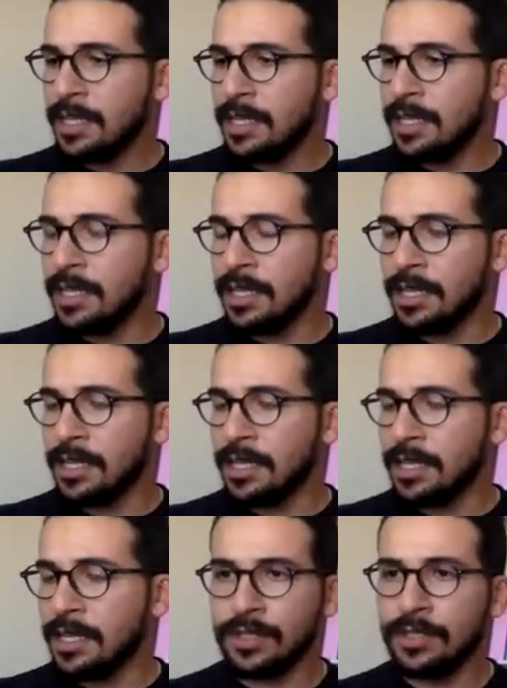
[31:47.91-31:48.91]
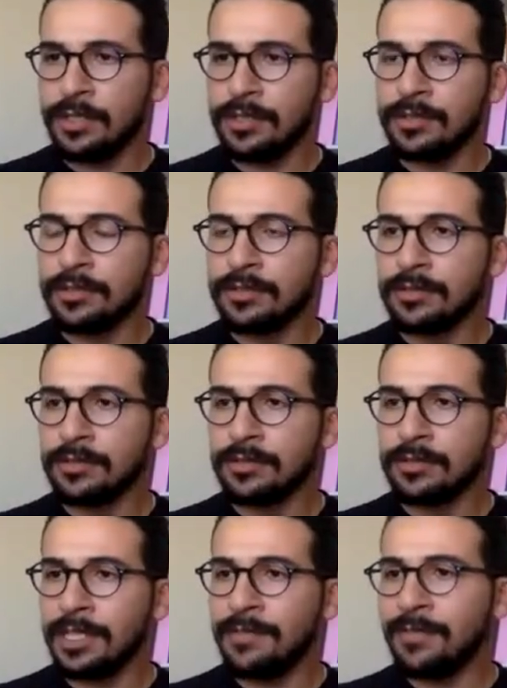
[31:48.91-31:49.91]
Uh, so
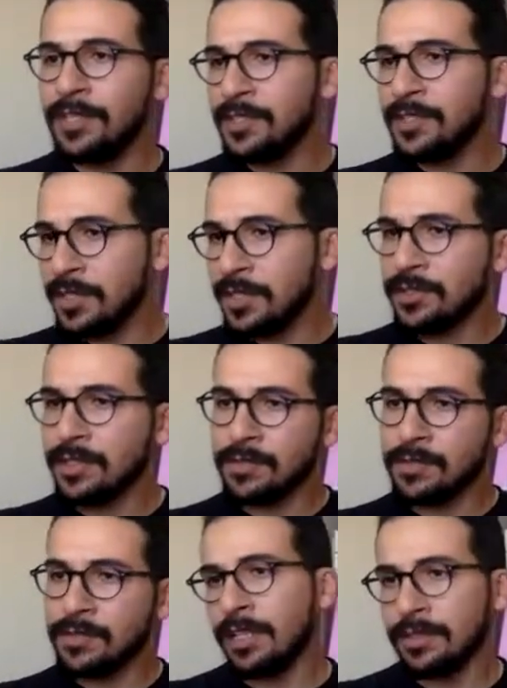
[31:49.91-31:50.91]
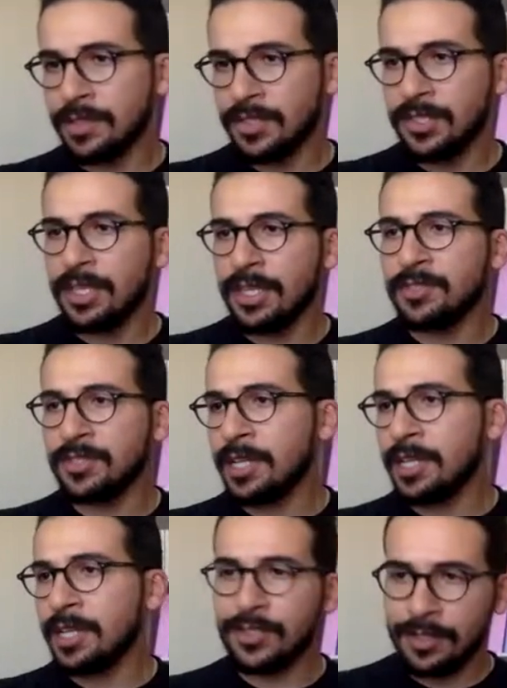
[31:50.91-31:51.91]
uh, if these systems follow the same
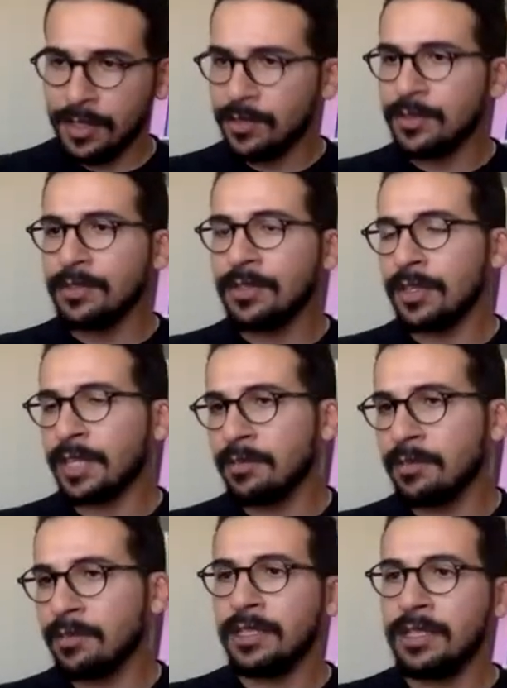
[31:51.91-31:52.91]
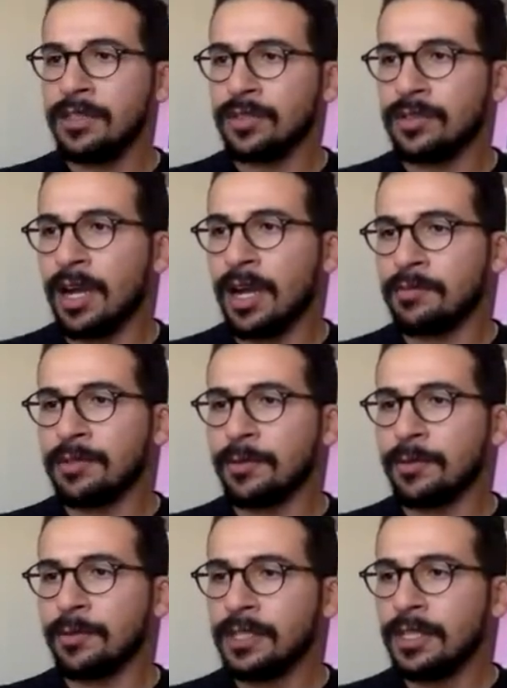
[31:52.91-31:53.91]
standards that, that can be
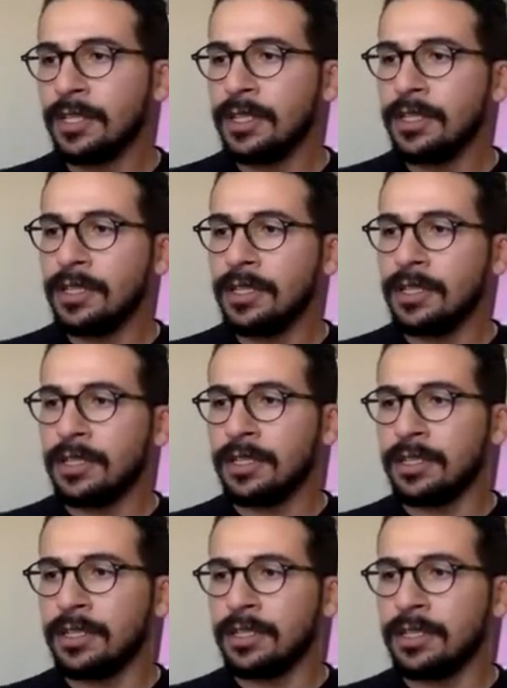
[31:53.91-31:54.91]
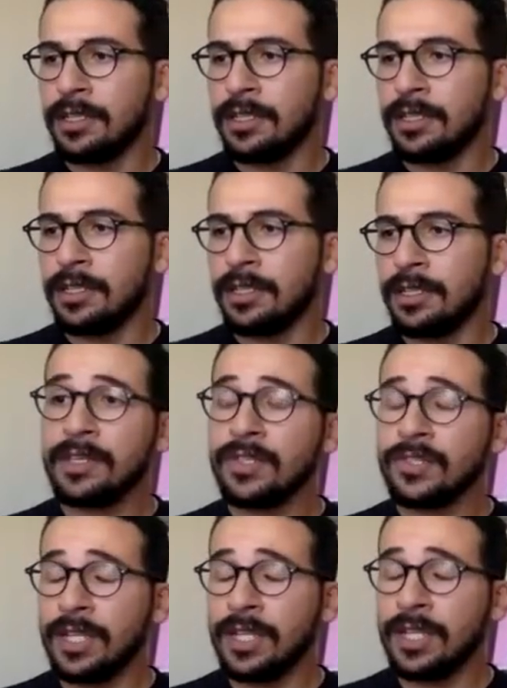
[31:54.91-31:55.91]
interoperable, uh, there are
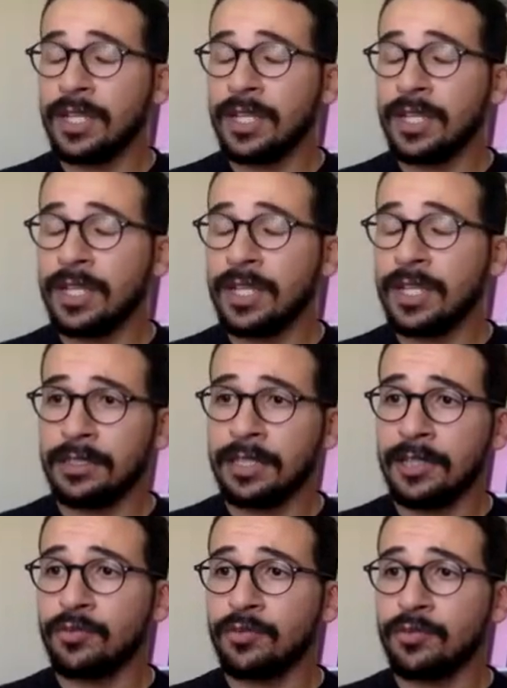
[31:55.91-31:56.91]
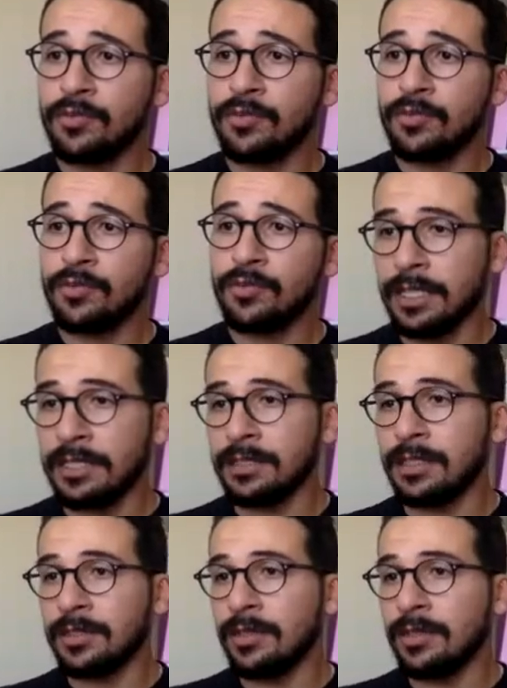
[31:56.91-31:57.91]
things that are that we implement like
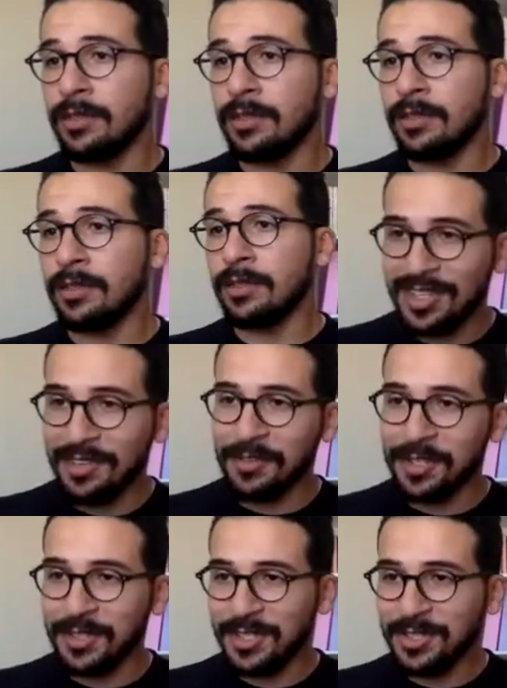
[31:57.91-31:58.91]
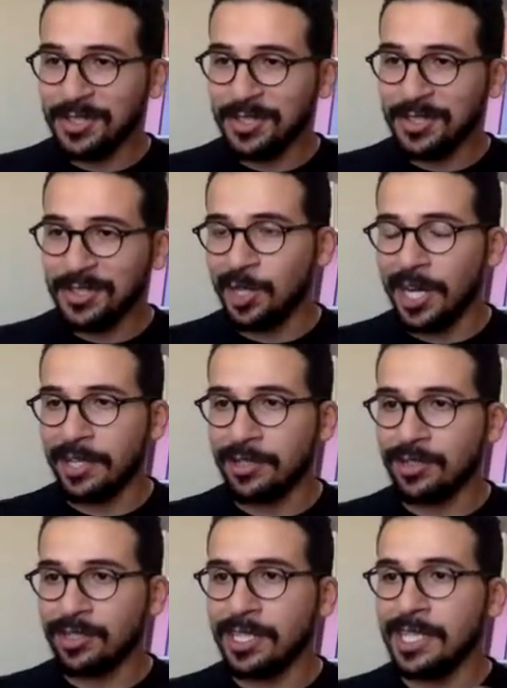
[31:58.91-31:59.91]
that are implemented in several systems that are
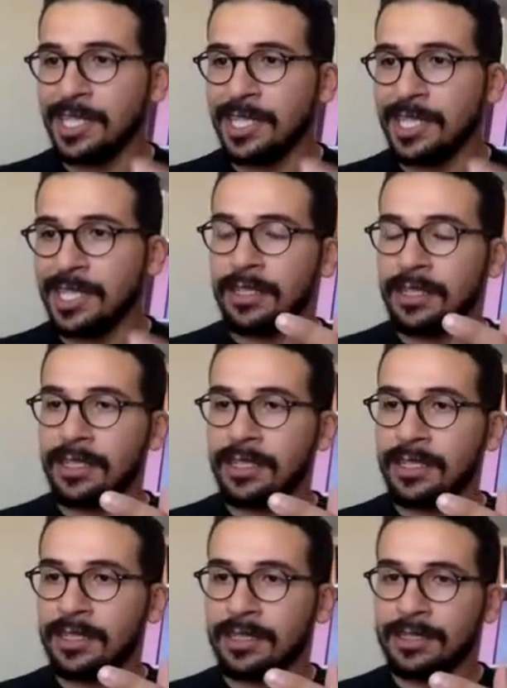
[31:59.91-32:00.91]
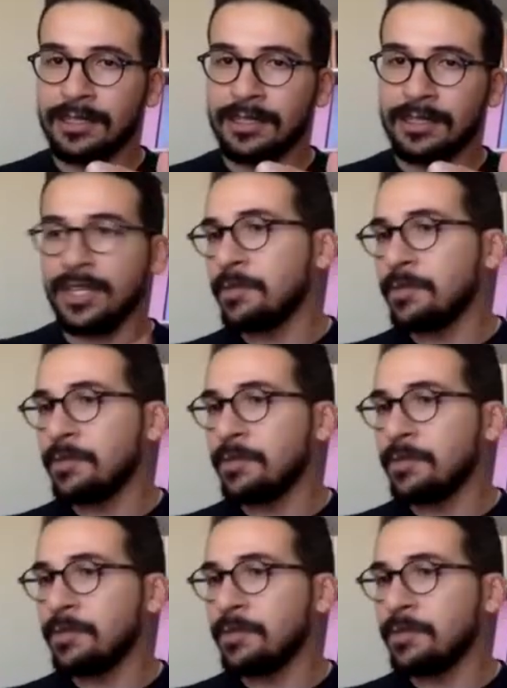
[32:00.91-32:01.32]
actually uh, I would say